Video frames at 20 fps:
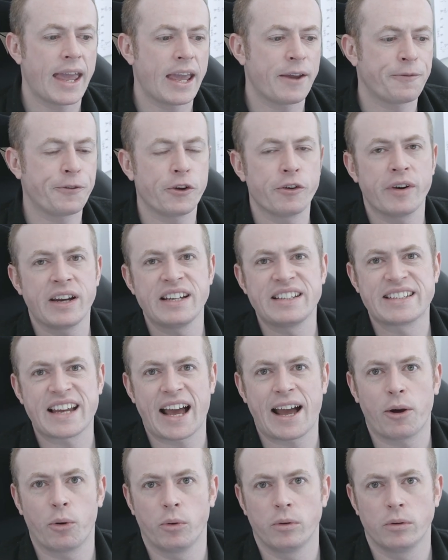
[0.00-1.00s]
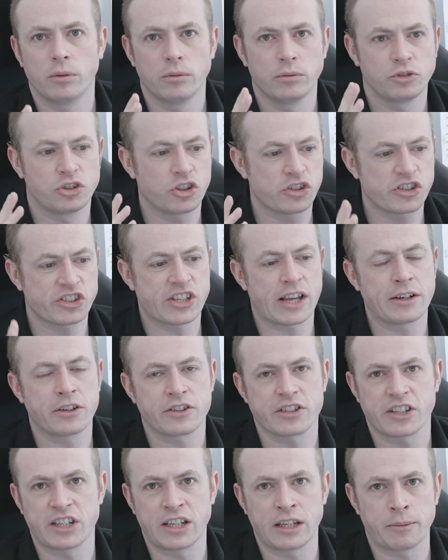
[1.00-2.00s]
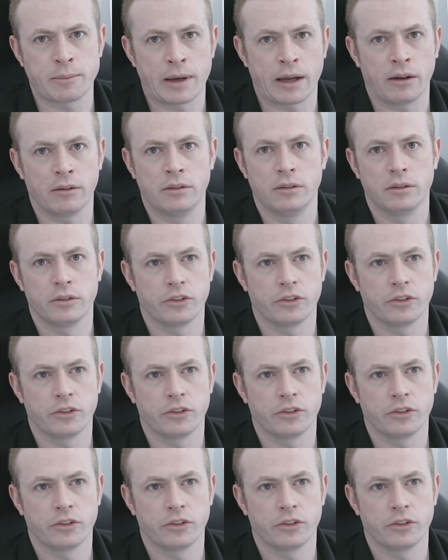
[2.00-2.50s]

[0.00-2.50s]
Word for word: if you're in doubt, just send us an email.